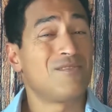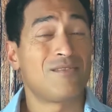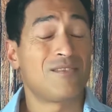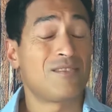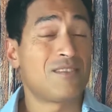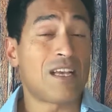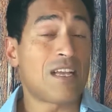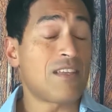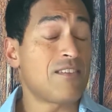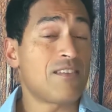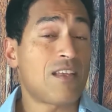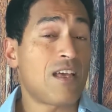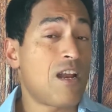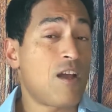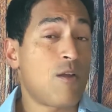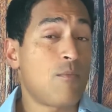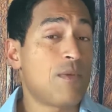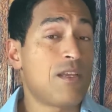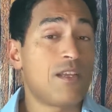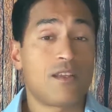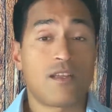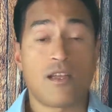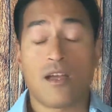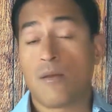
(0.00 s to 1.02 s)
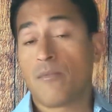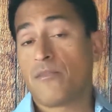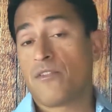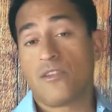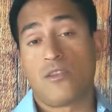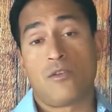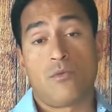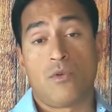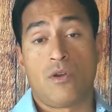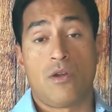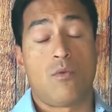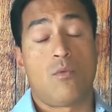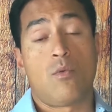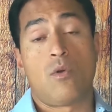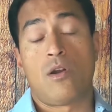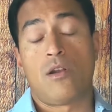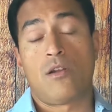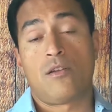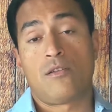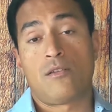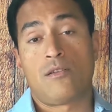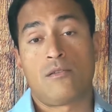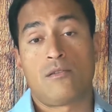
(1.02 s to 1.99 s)
That's not how meat comes in the real
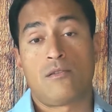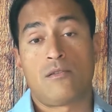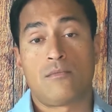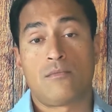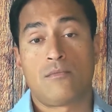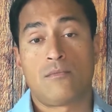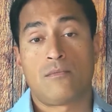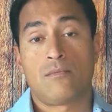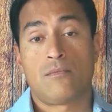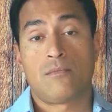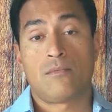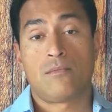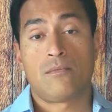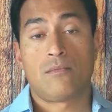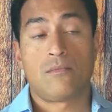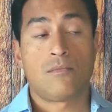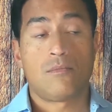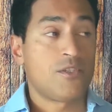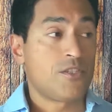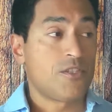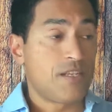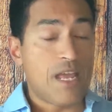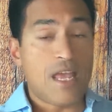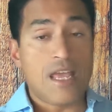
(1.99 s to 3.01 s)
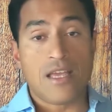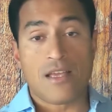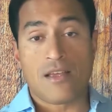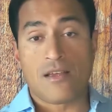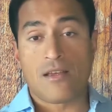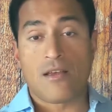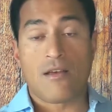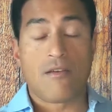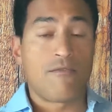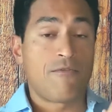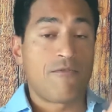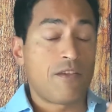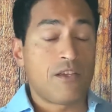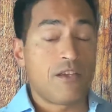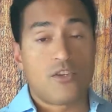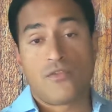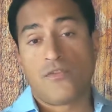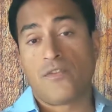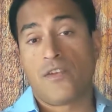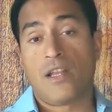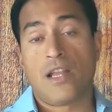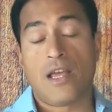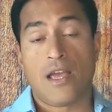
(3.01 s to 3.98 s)
world. Steak, a fish
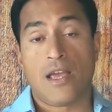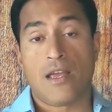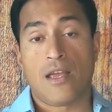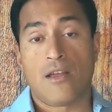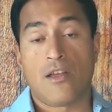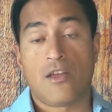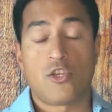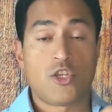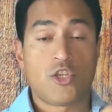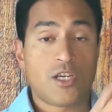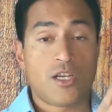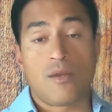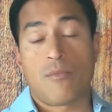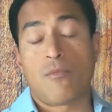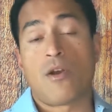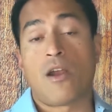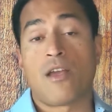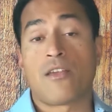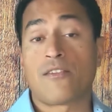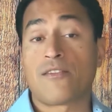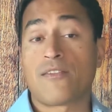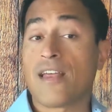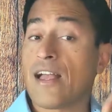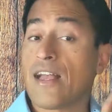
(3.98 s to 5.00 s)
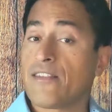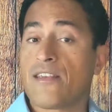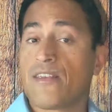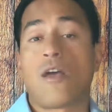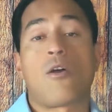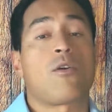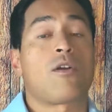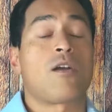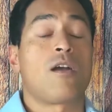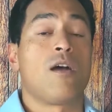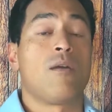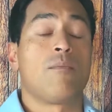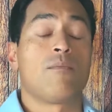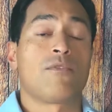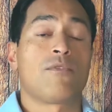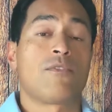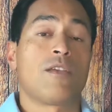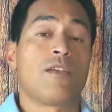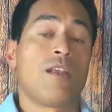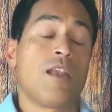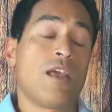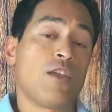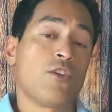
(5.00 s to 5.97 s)
fillet, a chicken breast, that's how it comes
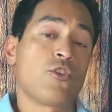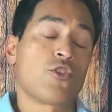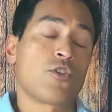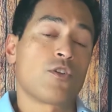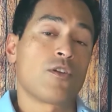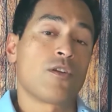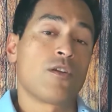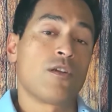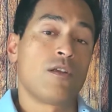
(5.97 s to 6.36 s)
in nature.